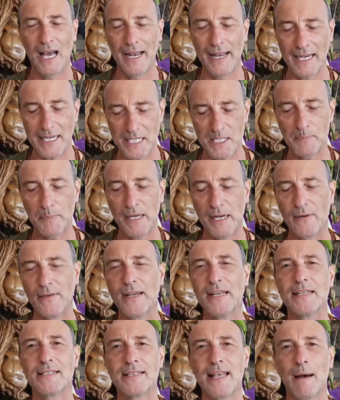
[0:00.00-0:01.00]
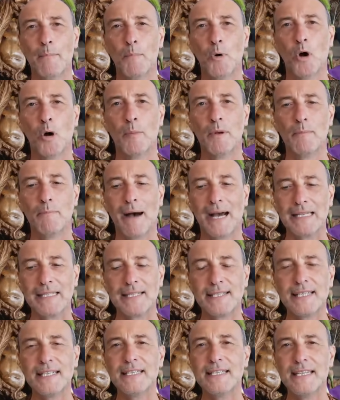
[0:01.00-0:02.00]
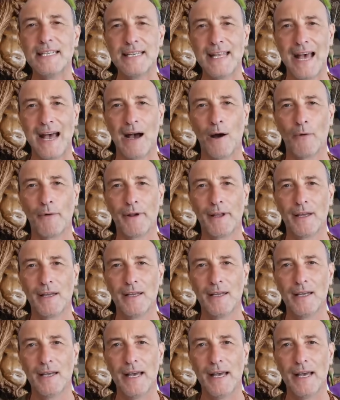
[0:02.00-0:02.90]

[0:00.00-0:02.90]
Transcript: and experience that moment by sitting down